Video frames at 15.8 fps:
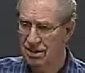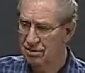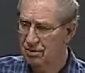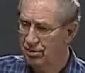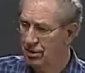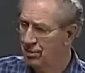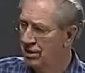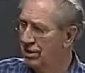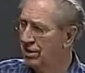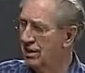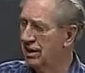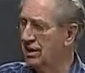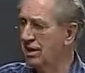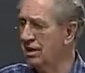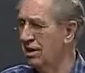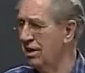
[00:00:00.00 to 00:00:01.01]
We've been
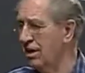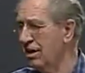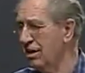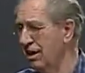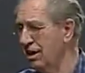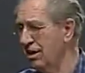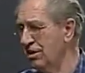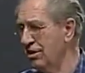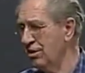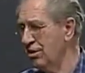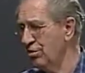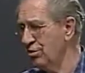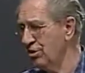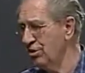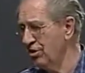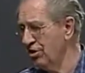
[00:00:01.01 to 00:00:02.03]
looking a lot at their
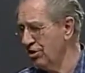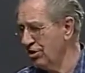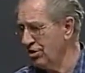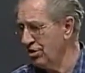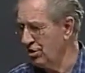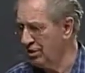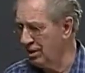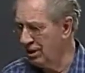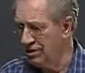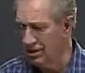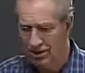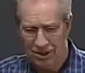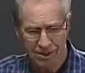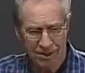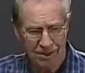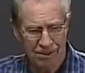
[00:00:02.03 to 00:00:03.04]
material
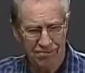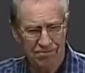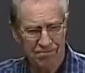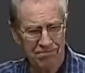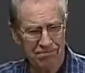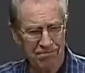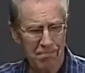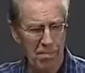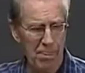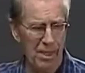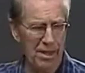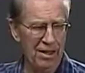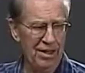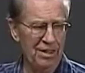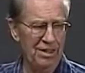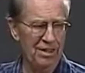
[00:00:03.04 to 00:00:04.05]
blessings,
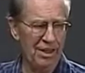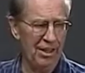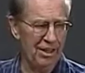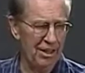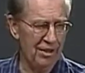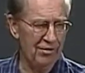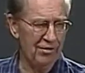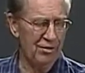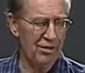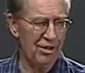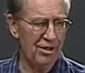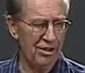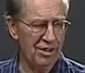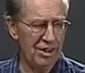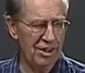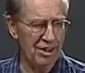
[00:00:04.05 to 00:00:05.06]
and after
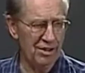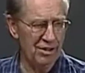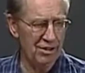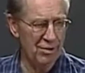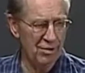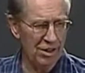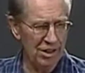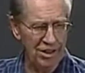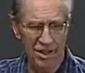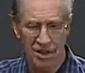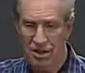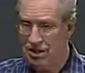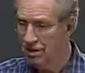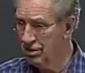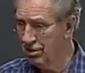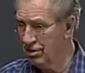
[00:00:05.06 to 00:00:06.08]
all, that is the way
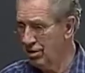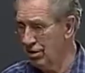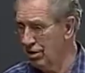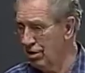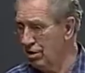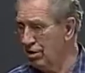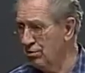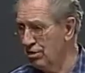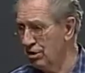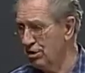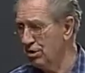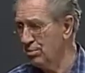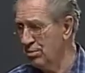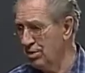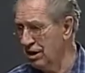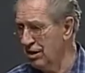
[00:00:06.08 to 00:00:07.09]
God has
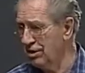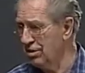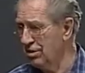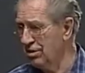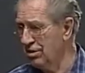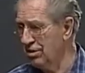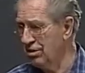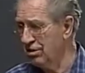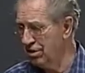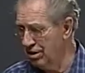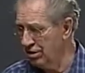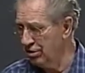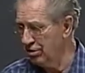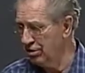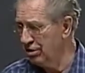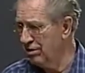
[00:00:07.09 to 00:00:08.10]
always blessed
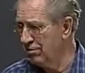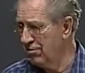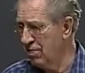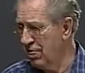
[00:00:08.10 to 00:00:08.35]
Israel,